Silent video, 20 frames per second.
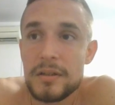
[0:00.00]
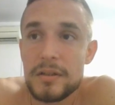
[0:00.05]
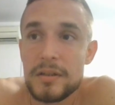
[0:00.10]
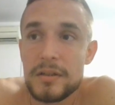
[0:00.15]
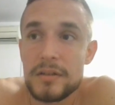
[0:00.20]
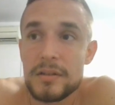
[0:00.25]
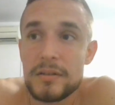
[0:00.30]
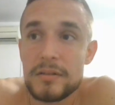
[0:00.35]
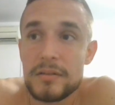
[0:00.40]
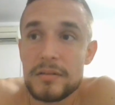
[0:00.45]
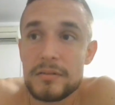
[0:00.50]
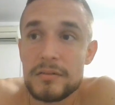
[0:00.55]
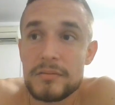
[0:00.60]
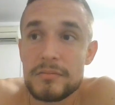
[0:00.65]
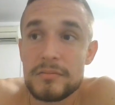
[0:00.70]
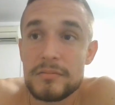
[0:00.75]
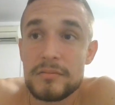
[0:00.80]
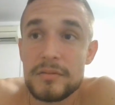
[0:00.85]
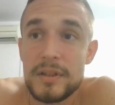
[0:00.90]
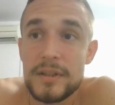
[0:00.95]
Uh,
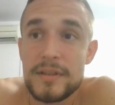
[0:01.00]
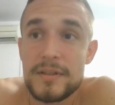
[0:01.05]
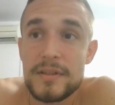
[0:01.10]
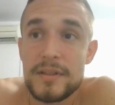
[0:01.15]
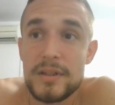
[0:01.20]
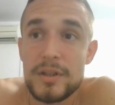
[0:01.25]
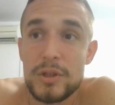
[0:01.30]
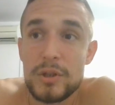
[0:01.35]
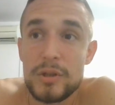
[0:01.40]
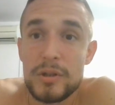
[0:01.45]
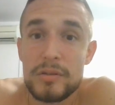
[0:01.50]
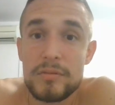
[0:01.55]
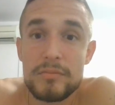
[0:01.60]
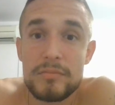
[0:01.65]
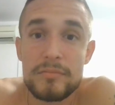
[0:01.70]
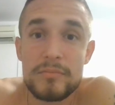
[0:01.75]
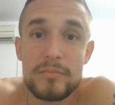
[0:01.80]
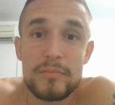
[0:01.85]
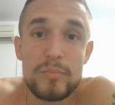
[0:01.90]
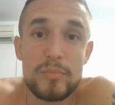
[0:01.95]
let's say you're
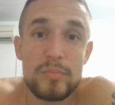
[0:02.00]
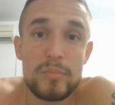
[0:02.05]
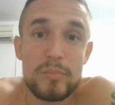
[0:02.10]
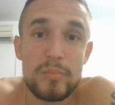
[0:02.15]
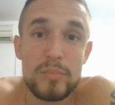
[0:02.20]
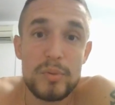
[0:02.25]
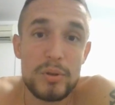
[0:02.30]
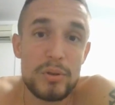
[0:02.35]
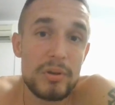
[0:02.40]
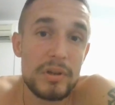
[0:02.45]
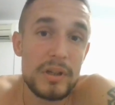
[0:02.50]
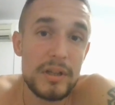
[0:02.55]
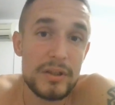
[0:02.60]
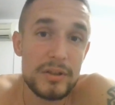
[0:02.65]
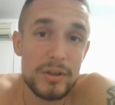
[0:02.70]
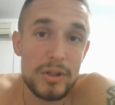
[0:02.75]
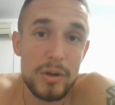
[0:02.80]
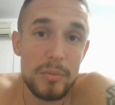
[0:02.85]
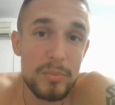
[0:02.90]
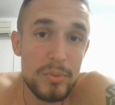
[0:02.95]
purely
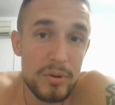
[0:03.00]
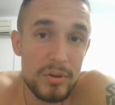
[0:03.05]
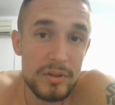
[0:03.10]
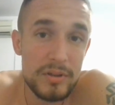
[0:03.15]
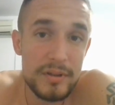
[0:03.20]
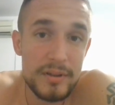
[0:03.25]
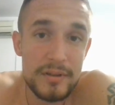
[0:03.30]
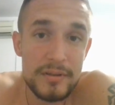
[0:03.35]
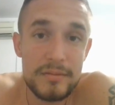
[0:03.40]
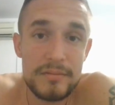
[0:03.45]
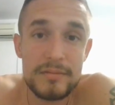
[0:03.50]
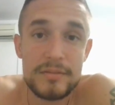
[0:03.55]
a top roller,